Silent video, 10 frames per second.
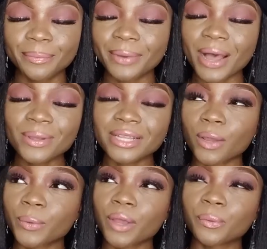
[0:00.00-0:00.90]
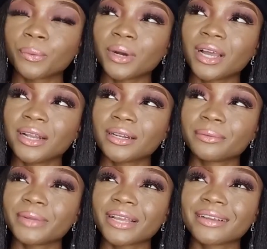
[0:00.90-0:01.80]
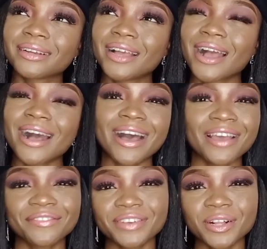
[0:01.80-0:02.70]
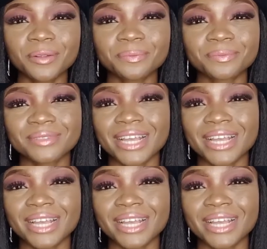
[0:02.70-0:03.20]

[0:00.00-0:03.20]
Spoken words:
But I was like, wait, what? Like, I feel,